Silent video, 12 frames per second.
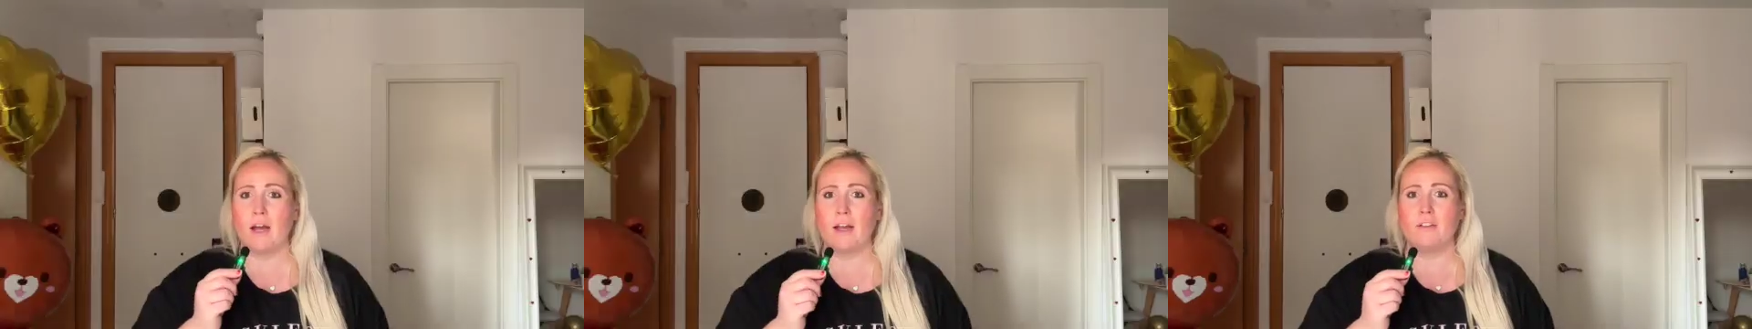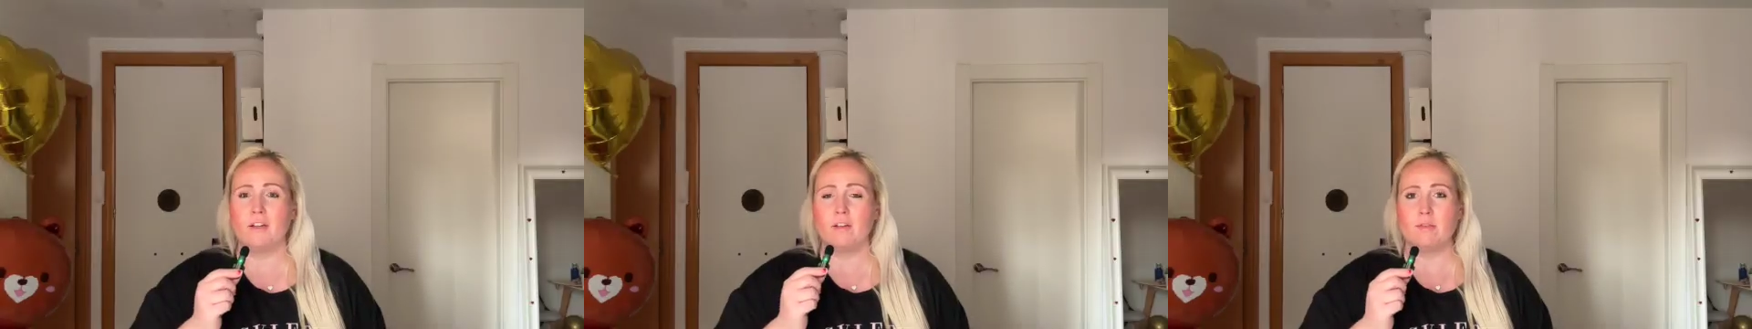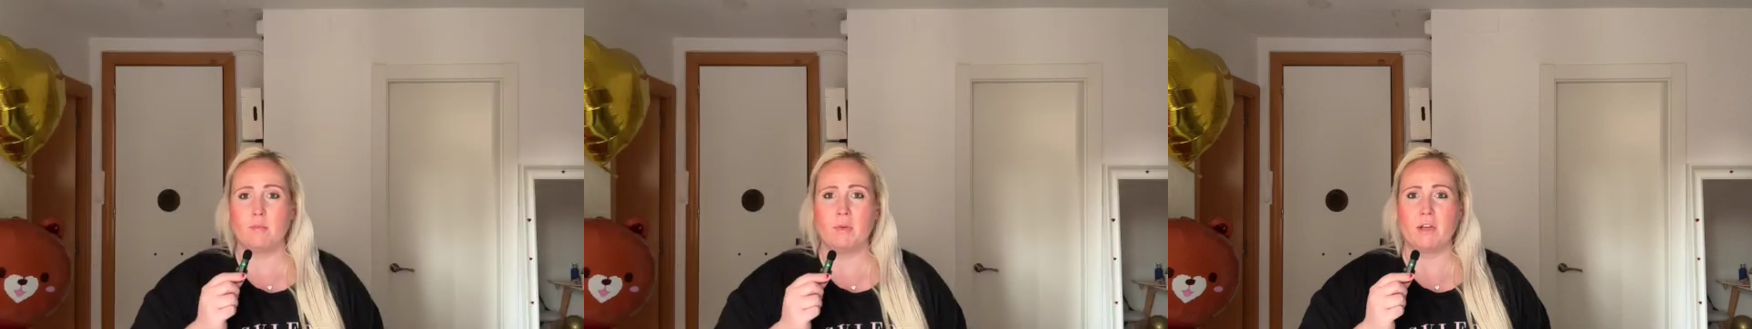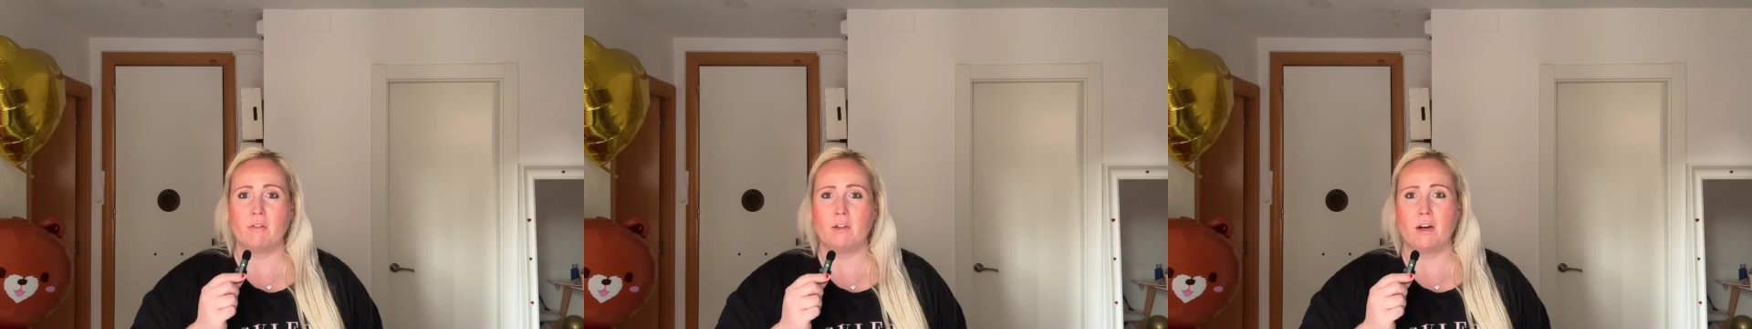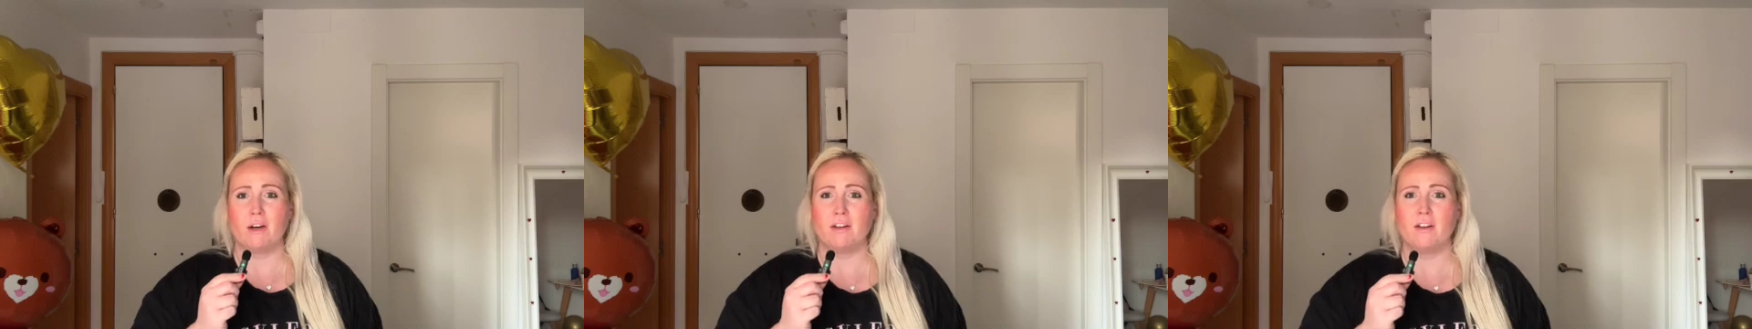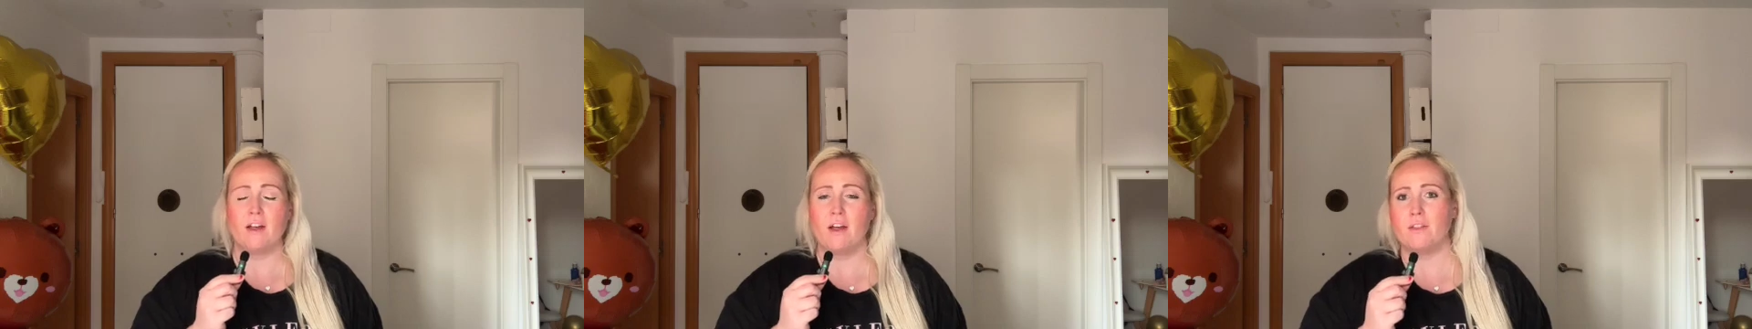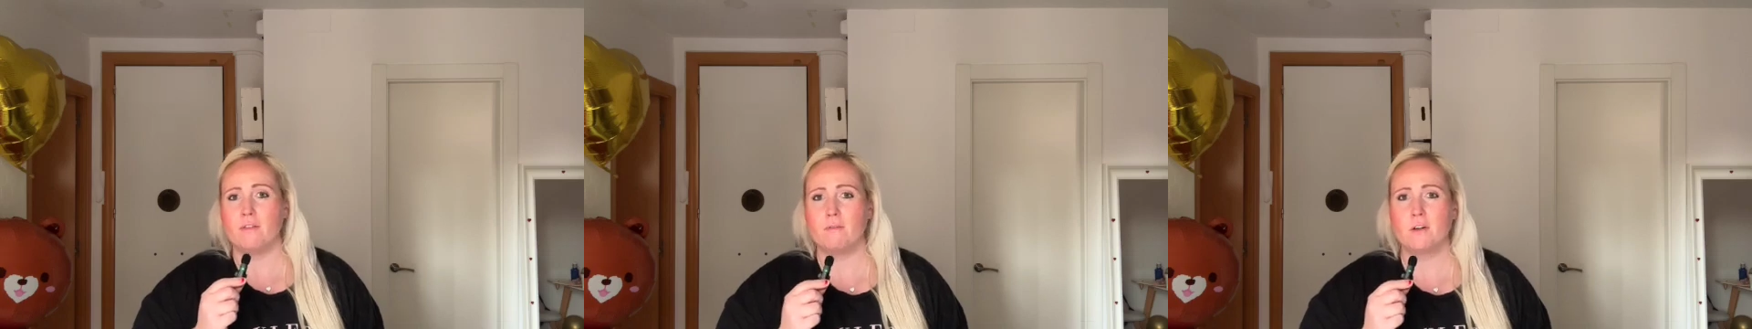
I left BigLaw. And the